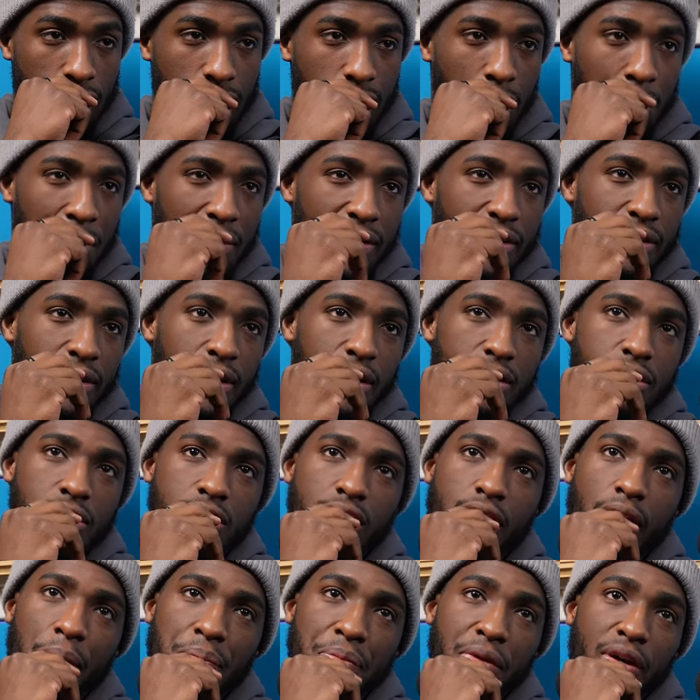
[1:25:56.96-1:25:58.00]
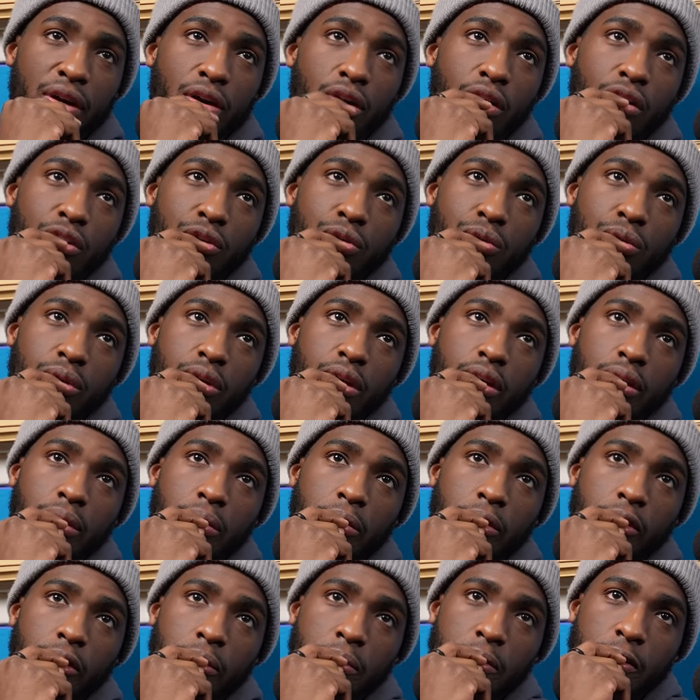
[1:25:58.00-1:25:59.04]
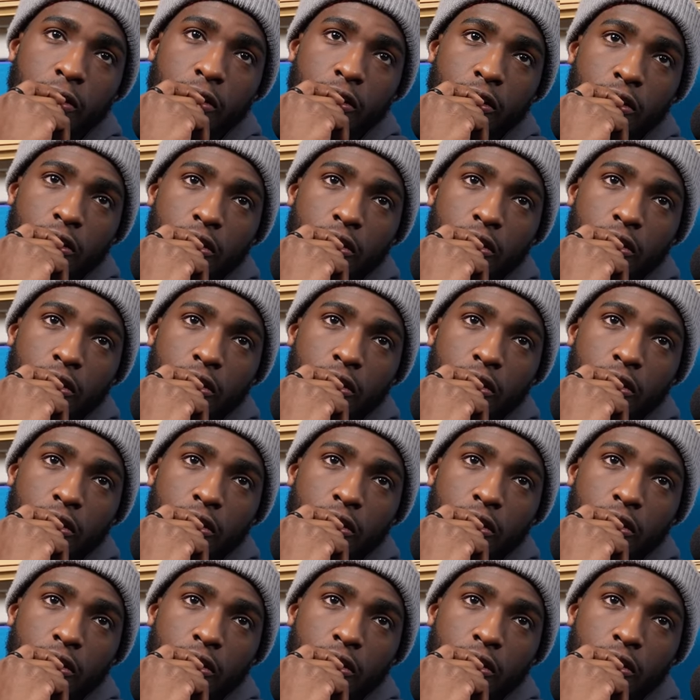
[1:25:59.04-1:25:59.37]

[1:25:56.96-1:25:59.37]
I mean Disney. I'm thinking Cartoon Network, right?